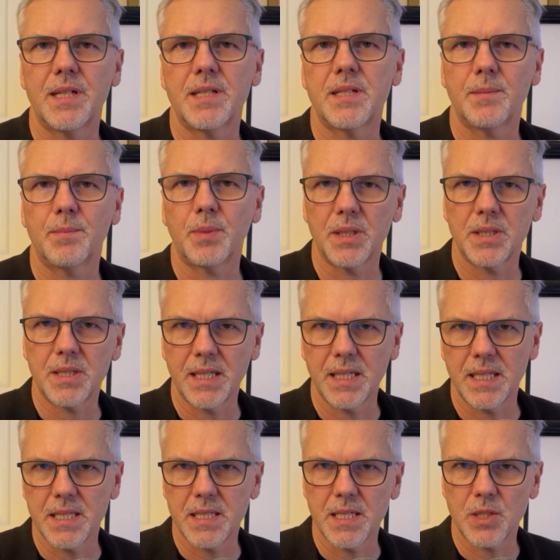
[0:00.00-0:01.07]
and simplest and
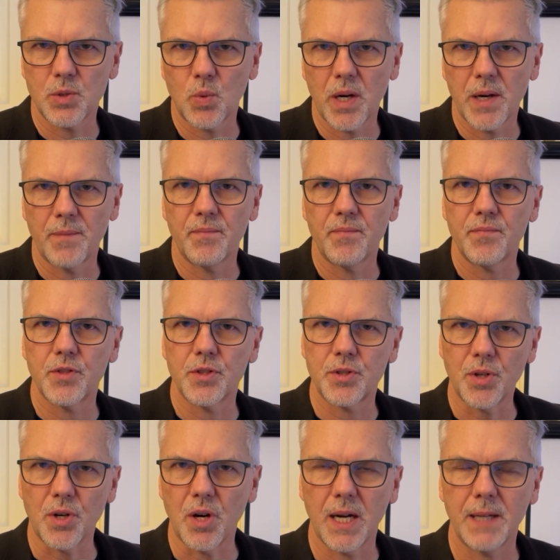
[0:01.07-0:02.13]
easiest one to
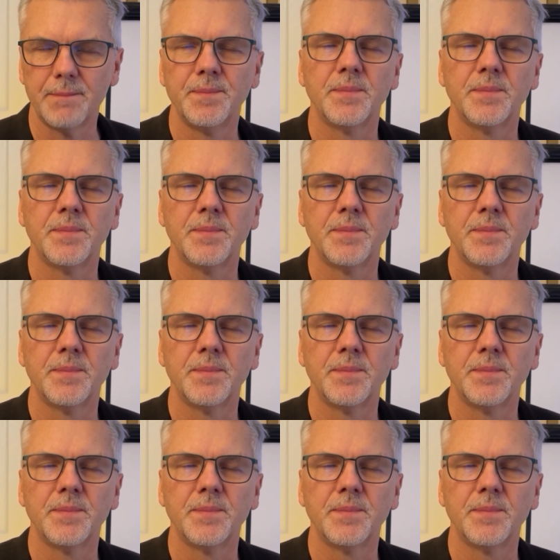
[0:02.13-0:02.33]
try.